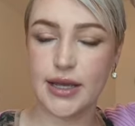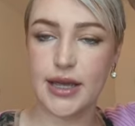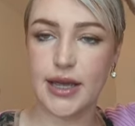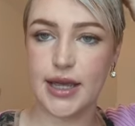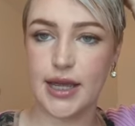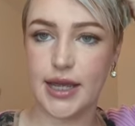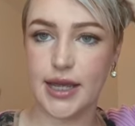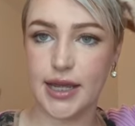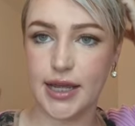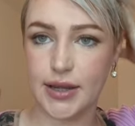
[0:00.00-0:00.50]

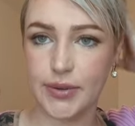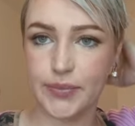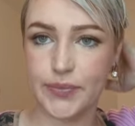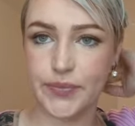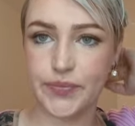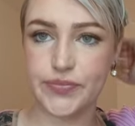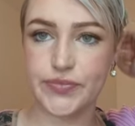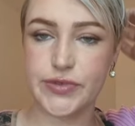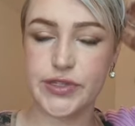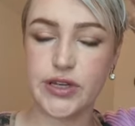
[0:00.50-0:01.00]

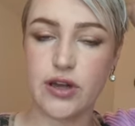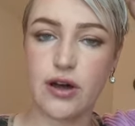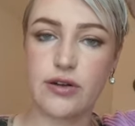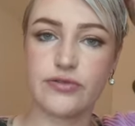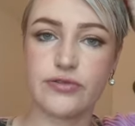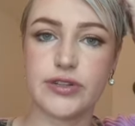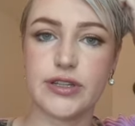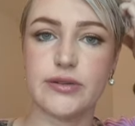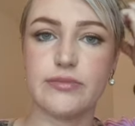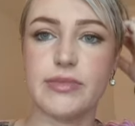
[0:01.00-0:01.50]
to
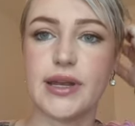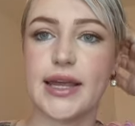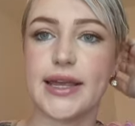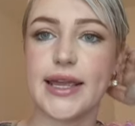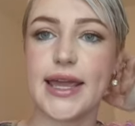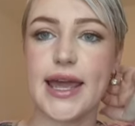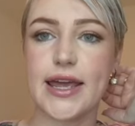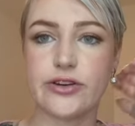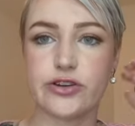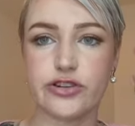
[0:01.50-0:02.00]
offer them like
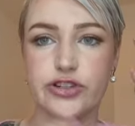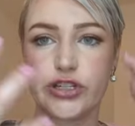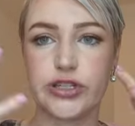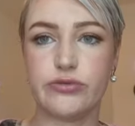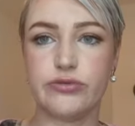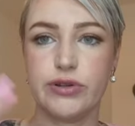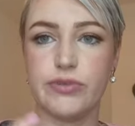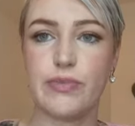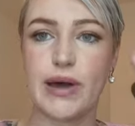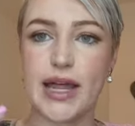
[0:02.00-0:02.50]
energy
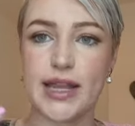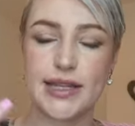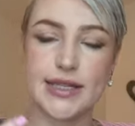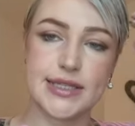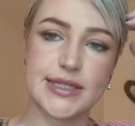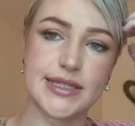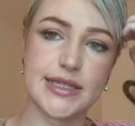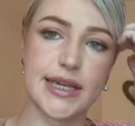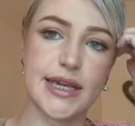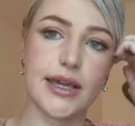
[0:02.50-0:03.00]

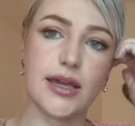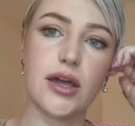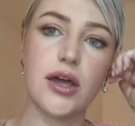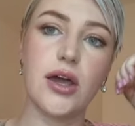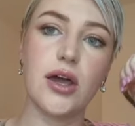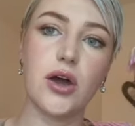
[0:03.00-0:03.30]
rebalancing,